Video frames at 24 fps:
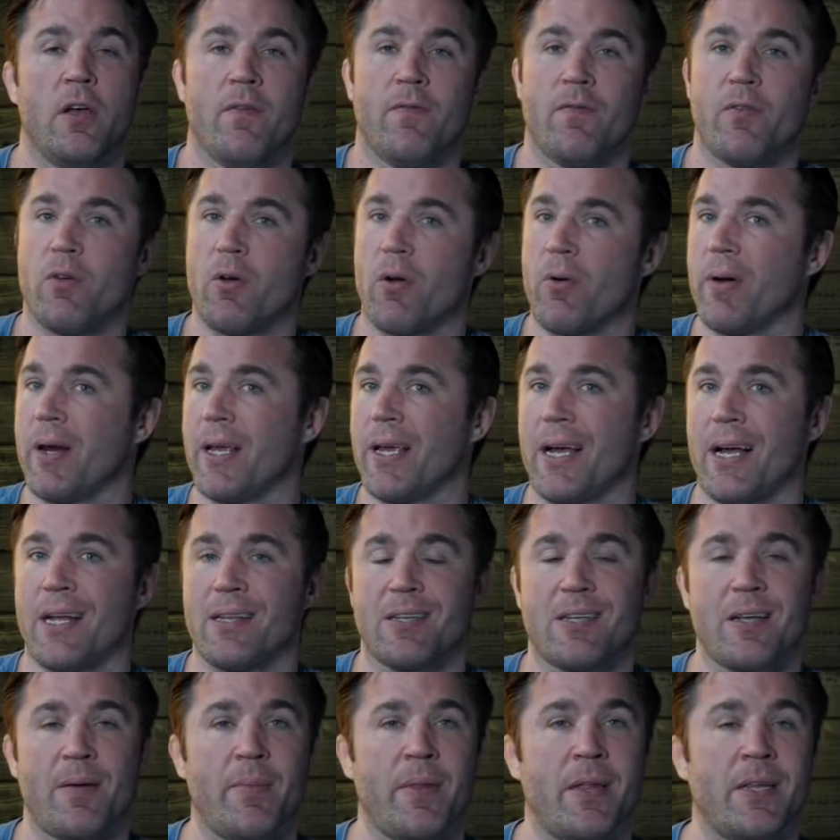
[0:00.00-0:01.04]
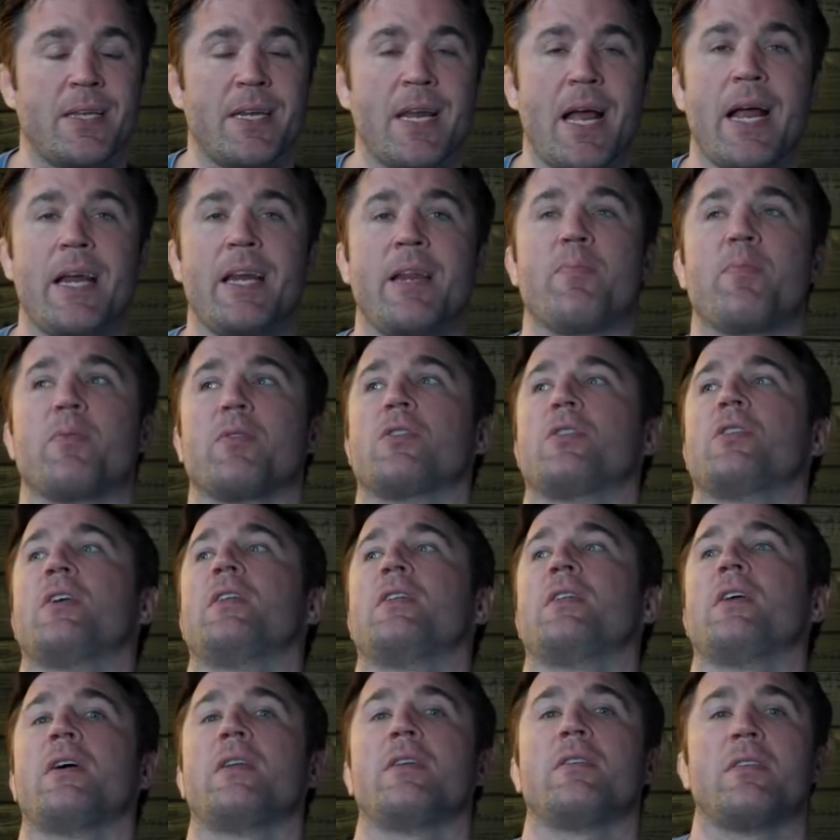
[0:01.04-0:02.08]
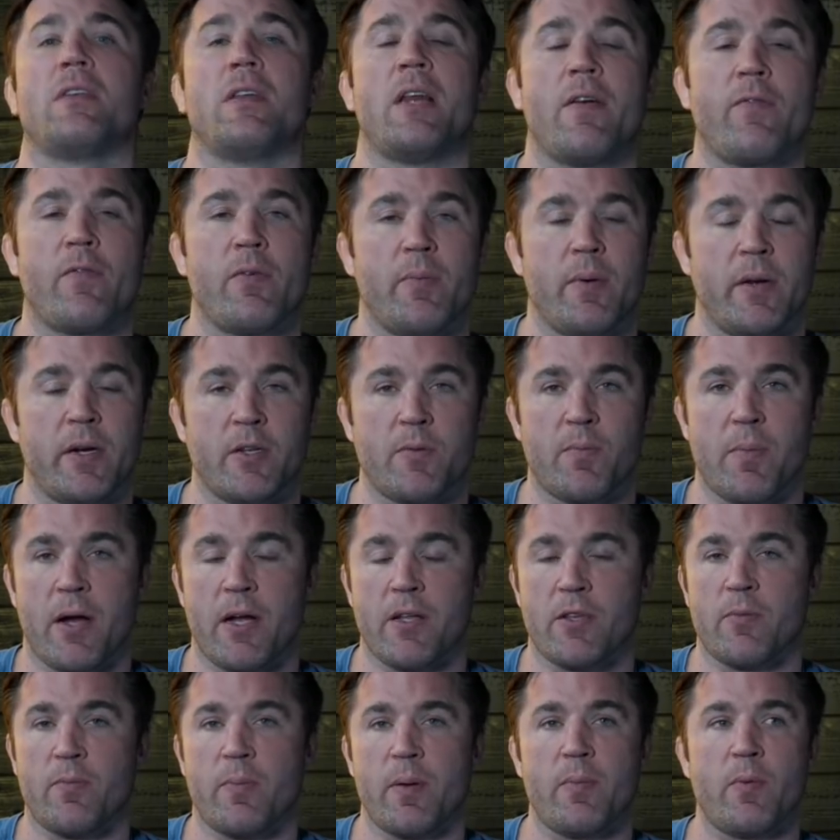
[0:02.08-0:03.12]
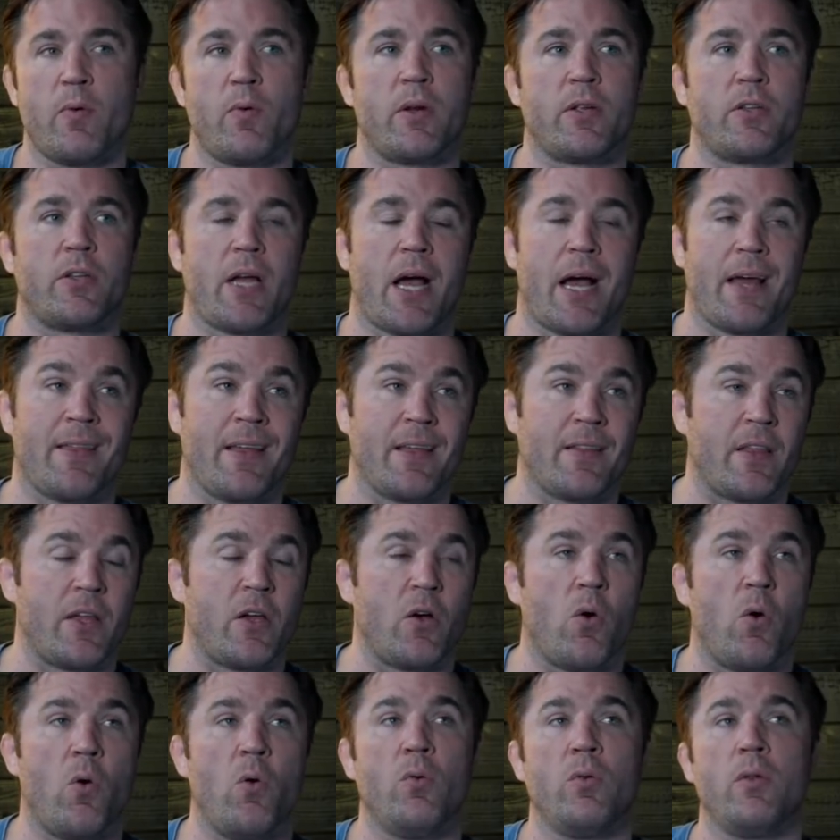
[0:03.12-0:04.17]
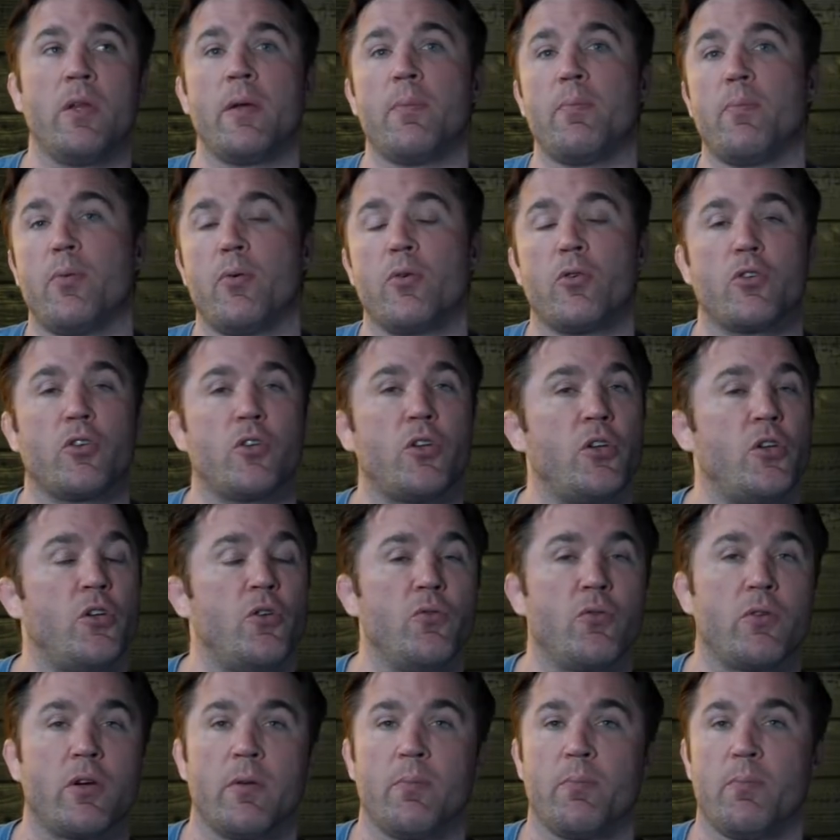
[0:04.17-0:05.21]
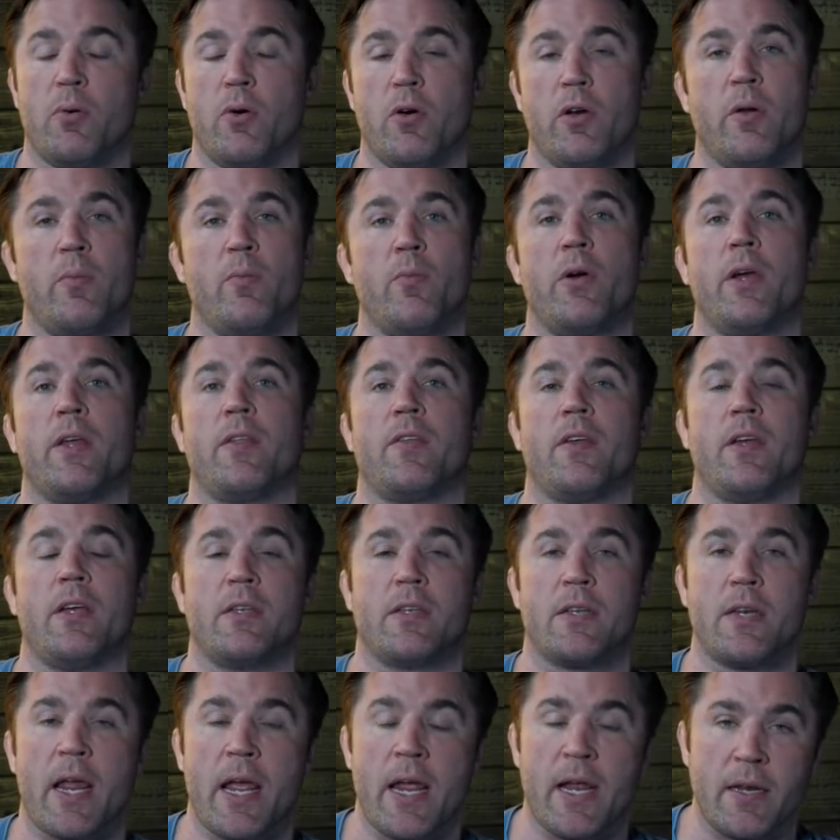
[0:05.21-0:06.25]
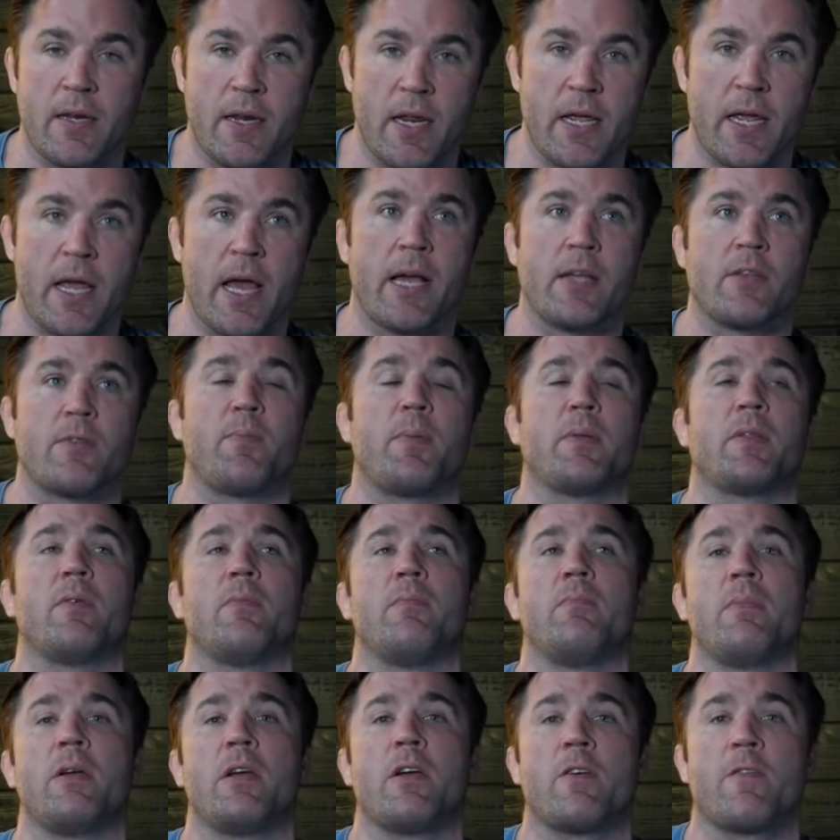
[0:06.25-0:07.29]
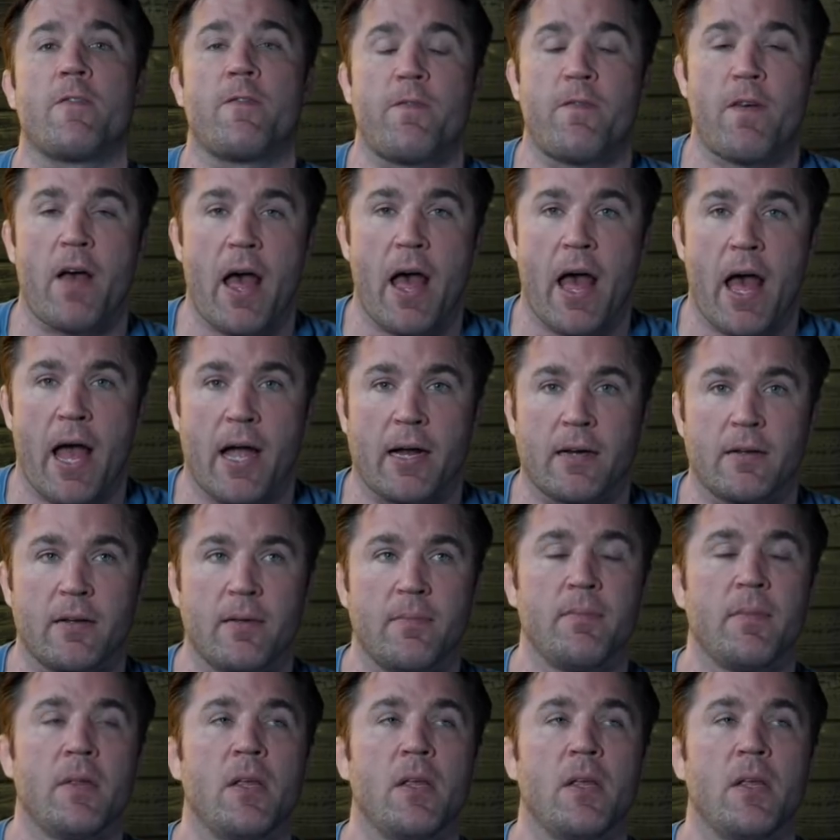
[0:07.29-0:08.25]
If you already got something that's 90% done, is in everybody's minds and people want to say, I think the only person you can put him with is Nate Diaz. But the mere fact